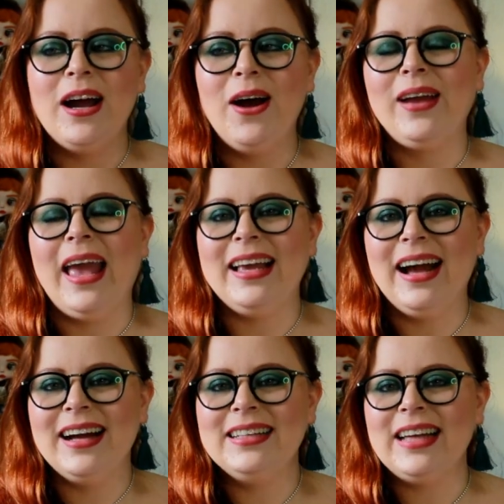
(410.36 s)
Okay
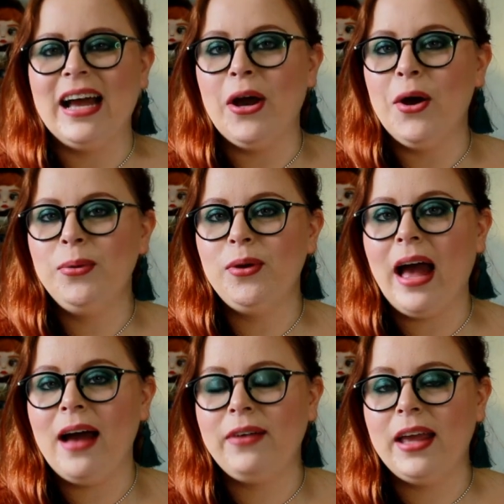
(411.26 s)
guys, I hope you
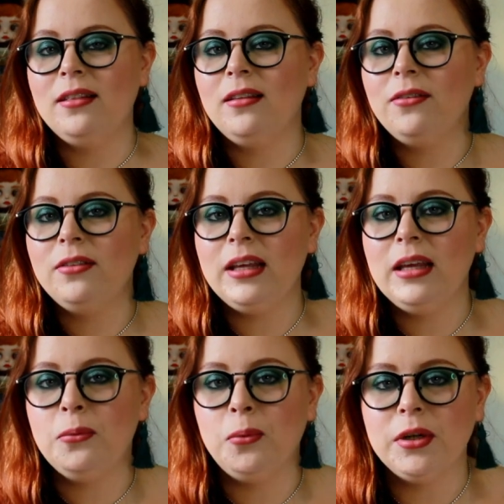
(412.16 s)
have a
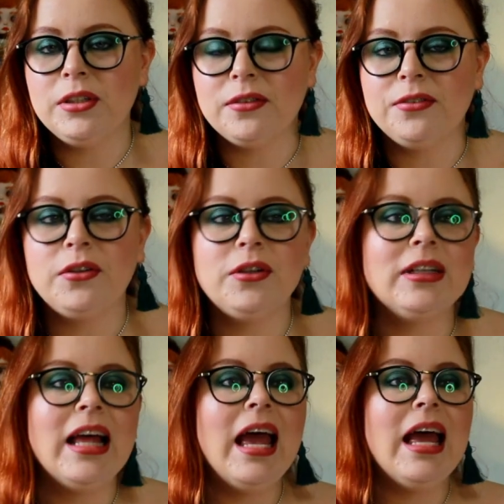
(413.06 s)
lovely,
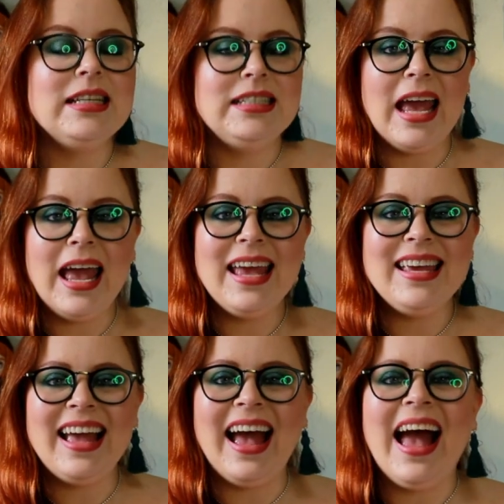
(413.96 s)
wonderful
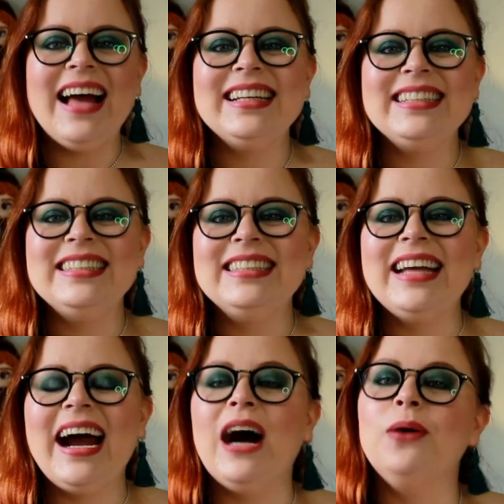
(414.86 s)
day,
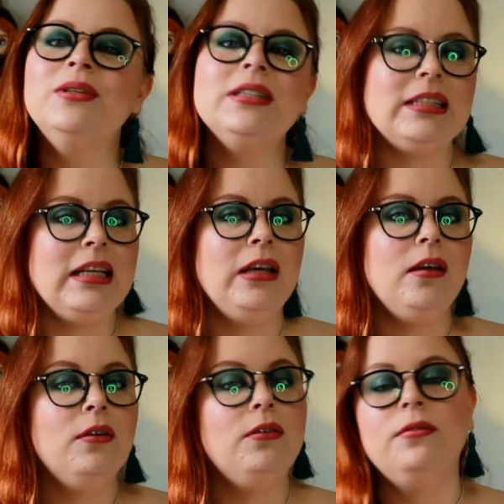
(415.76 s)
and I will see
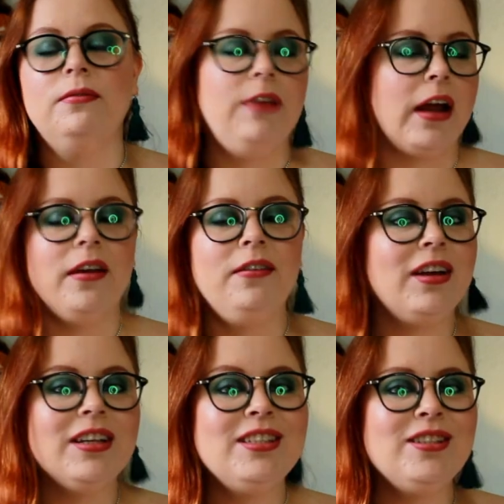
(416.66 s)
you very,
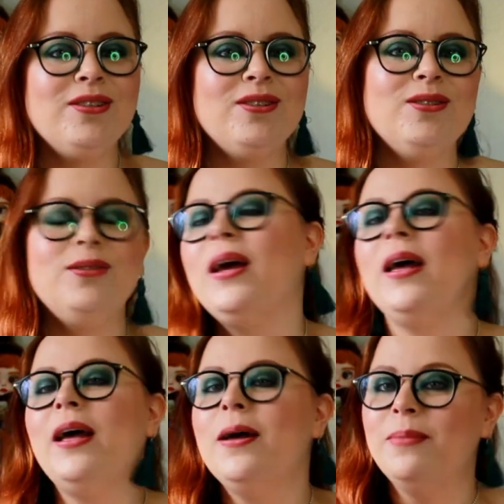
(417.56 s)
very soon.
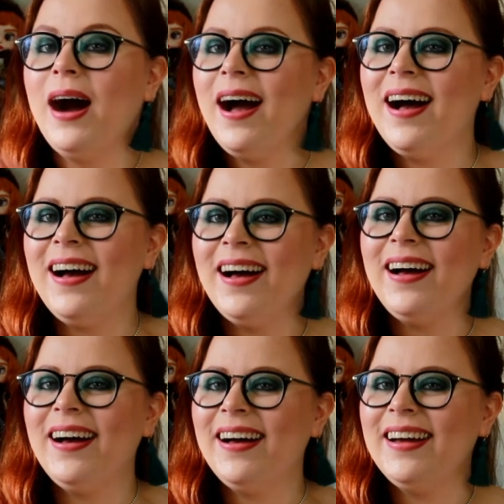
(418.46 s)

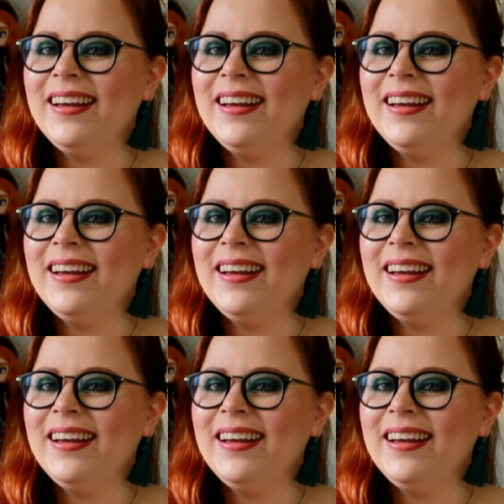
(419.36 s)
Bye!